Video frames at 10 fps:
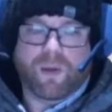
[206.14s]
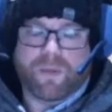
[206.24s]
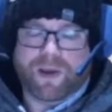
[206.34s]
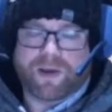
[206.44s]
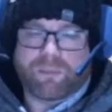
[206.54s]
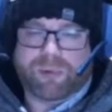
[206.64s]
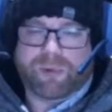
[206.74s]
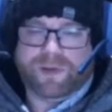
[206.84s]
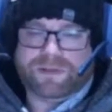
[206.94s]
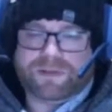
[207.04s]
mained a
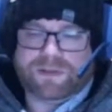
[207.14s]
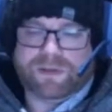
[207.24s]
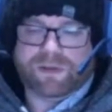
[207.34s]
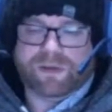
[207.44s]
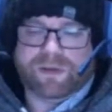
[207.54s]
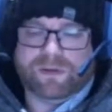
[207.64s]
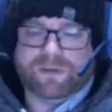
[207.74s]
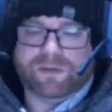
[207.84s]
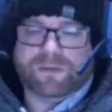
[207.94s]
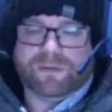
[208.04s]
priest
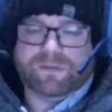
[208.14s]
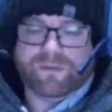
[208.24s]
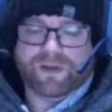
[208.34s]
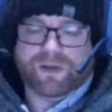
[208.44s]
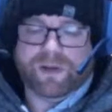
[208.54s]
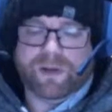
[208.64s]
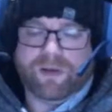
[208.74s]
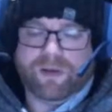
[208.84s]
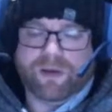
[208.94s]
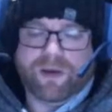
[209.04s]
in vanilla,
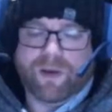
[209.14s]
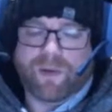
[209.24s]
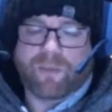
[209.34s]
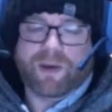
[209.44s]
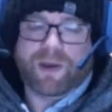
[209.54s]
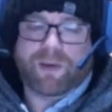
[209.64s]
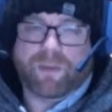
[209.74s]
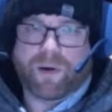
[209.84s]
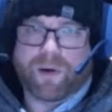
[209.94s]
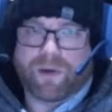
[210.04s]
and now I main a
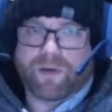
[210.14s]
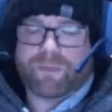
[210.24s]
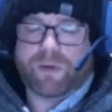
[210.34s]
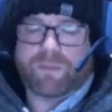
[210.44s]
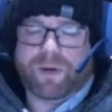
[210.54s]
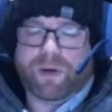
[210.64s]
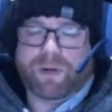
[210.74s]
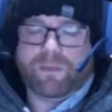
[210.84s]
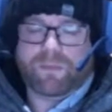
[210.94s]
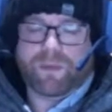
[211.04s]
warrior that's been
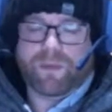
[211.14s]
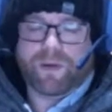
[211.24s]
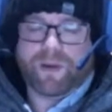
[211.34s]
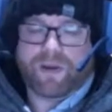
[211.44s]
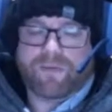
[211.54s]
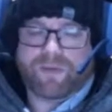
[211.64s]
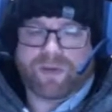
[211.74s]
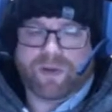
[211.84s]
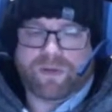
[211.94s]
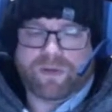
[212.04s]
my warrior ever
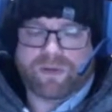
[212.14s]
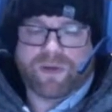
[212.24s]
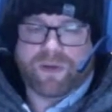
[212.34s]
since.